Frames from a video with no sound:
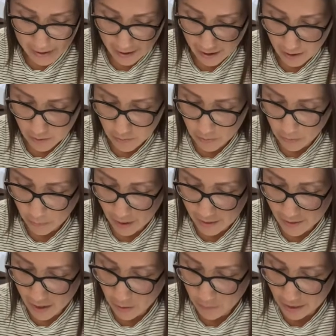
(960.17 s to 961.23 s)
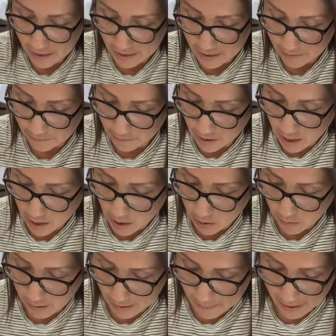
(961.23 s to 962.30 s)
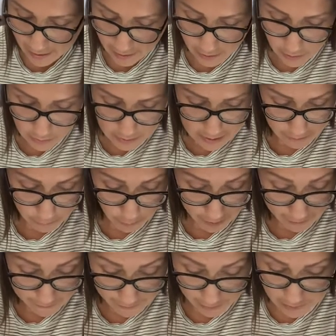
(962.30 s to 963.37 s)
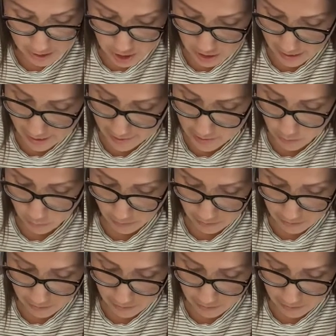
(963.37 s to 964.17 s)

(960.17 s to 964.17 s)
out the way that I want it to flow, making notes of where I found each thing. So whether